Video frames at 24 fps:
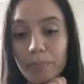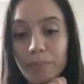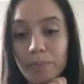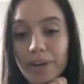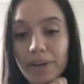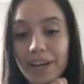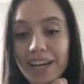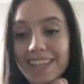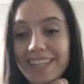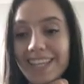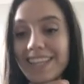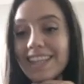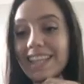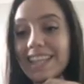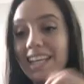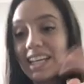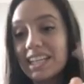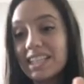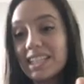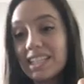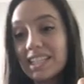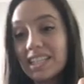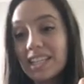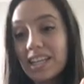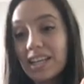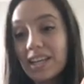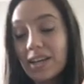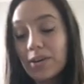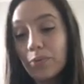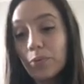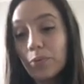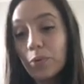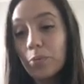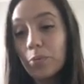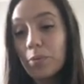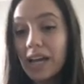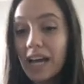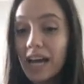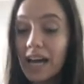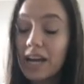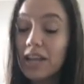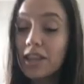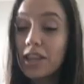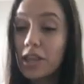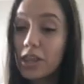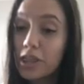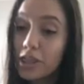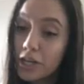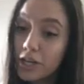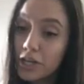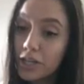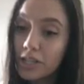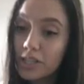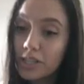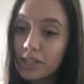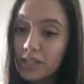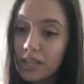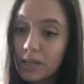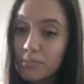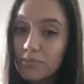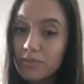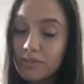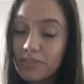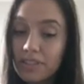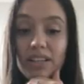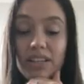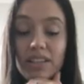And then this will be kind of the third clip for